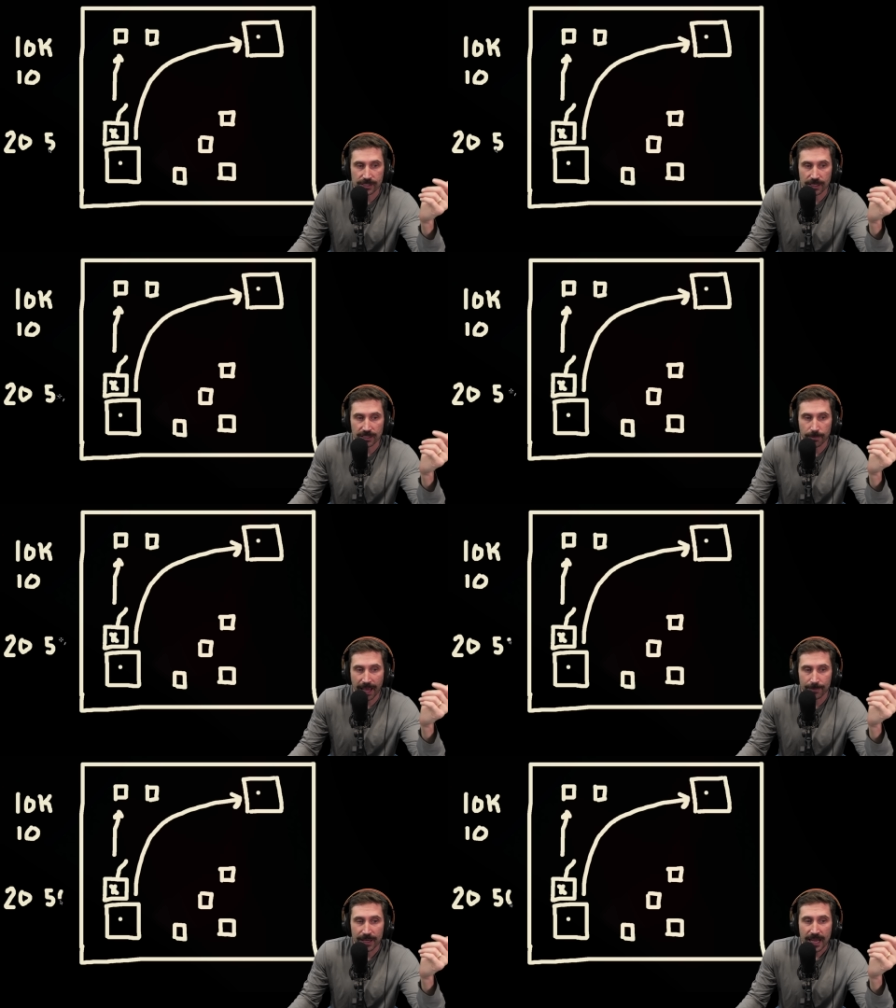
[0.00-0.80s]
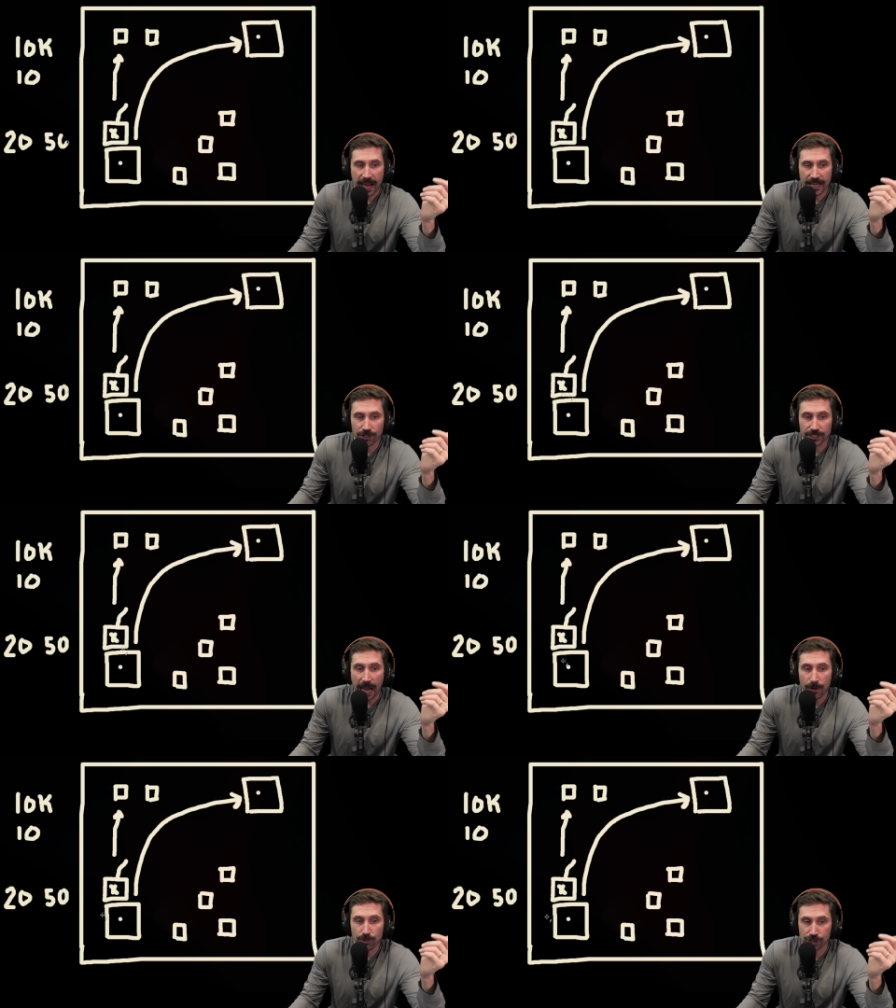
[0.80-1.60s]
on the map and your
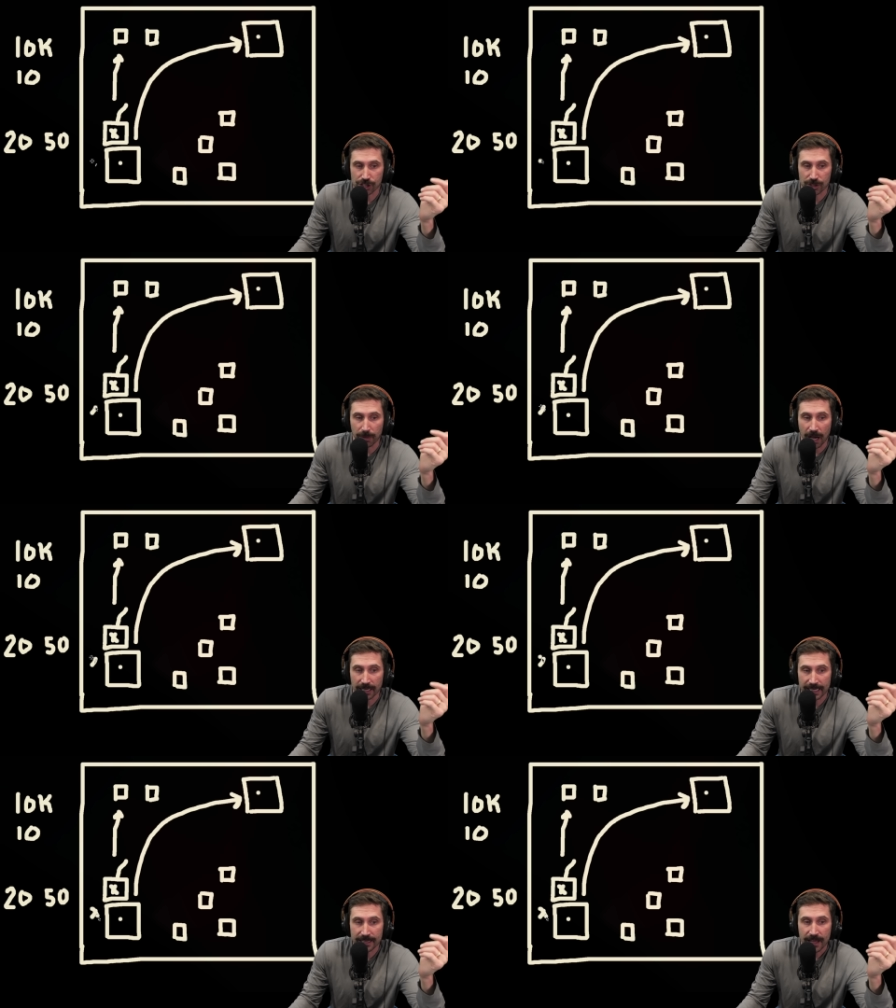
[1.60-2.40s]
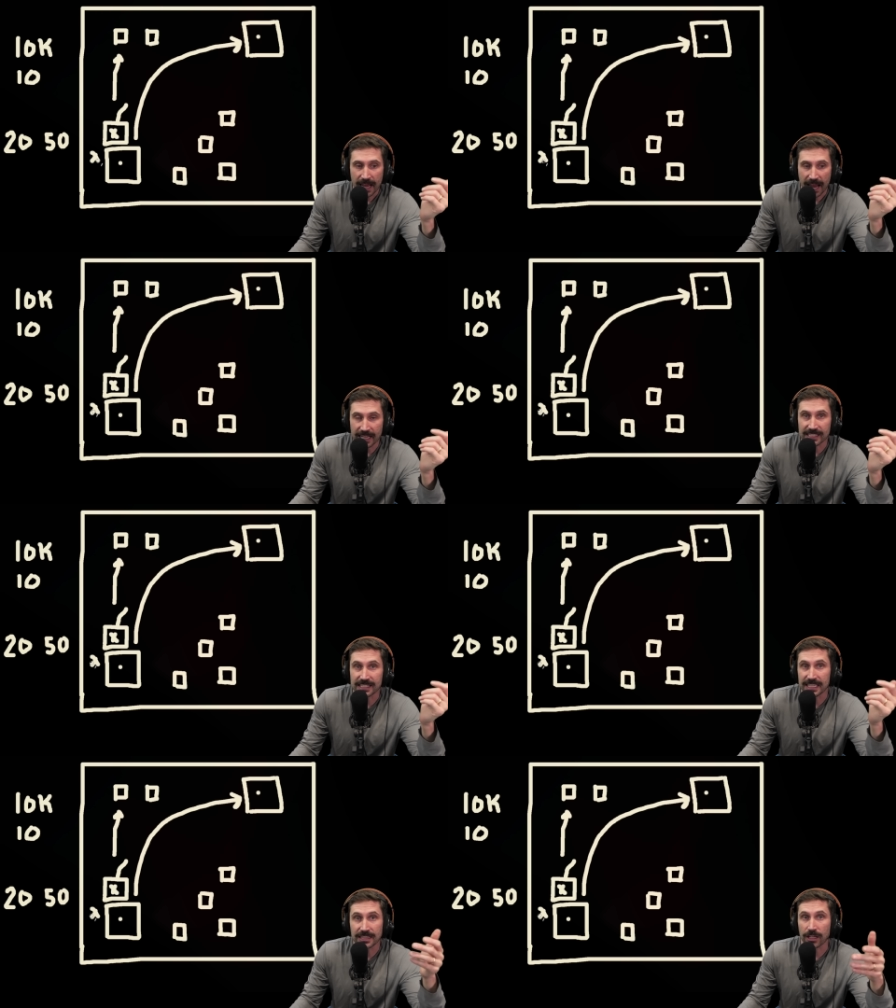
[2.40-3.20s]
guy would just spawn in and
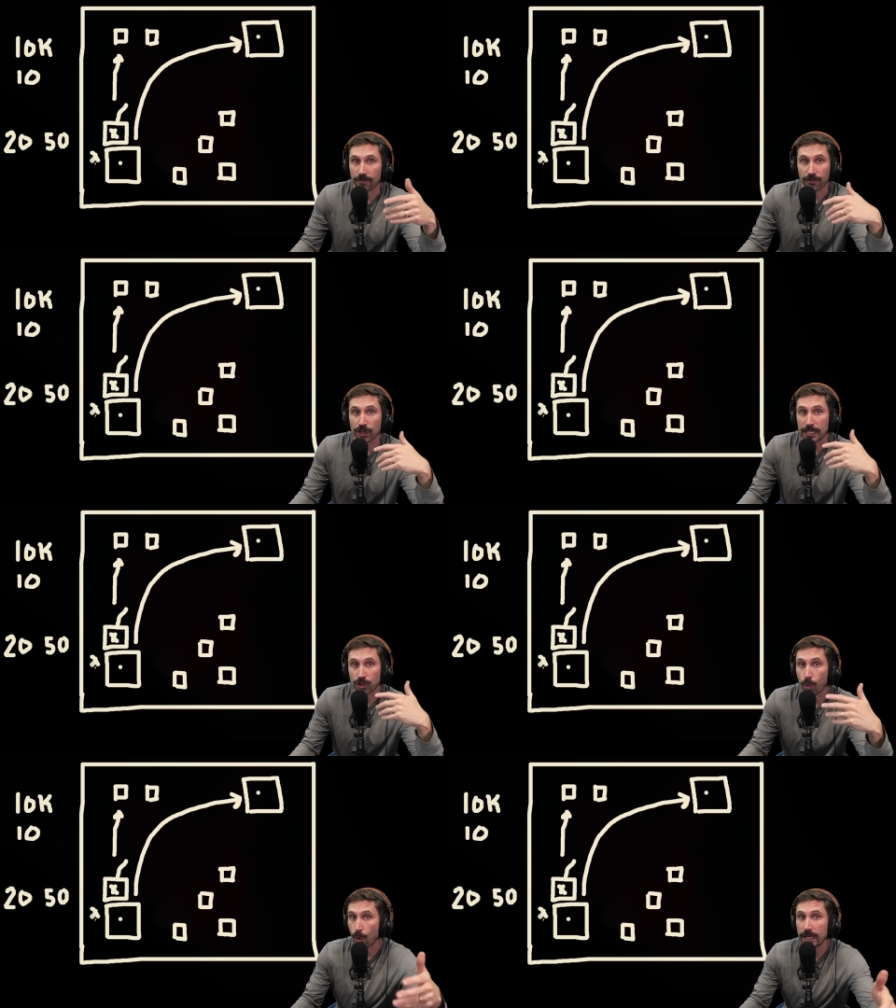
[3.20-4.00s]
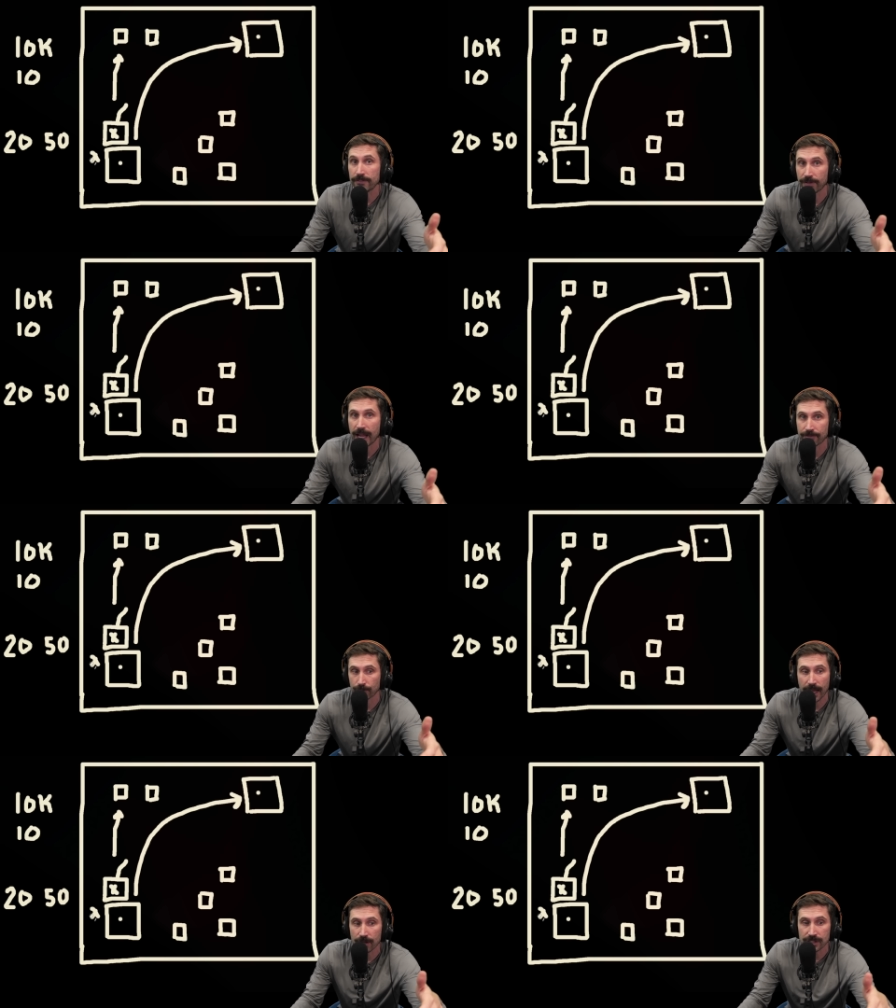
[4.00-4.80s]
sit there for like 25
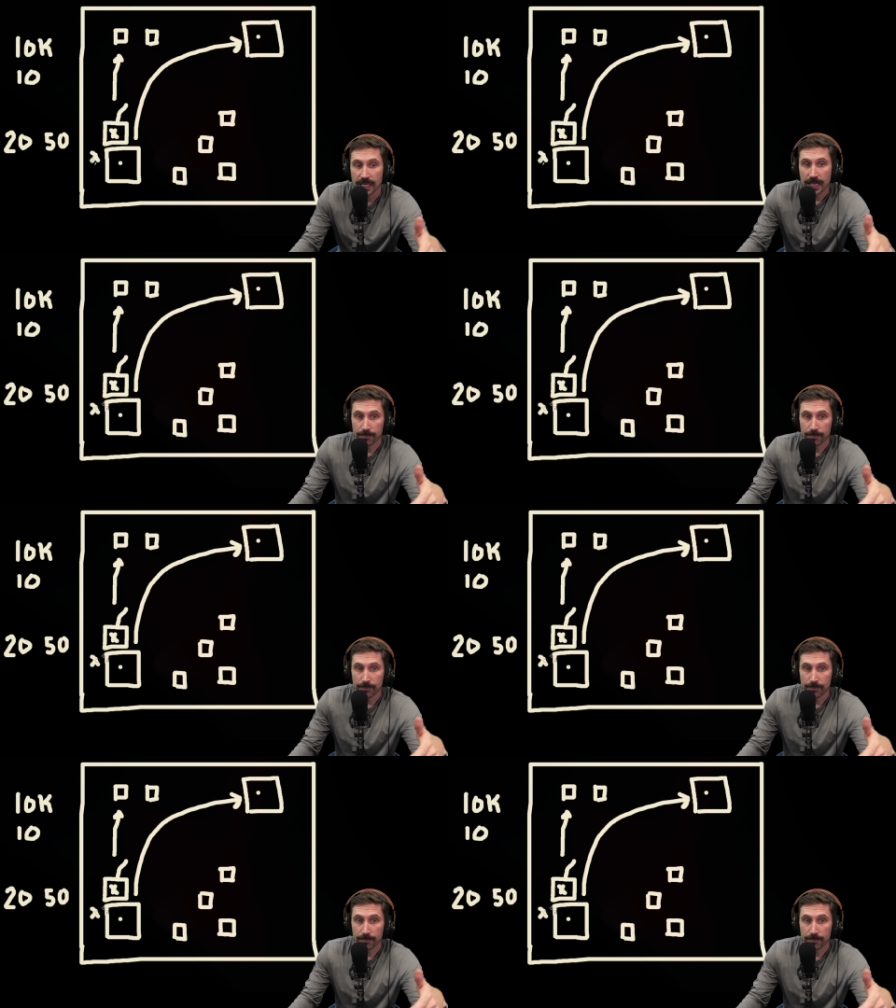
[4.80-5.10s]
rounds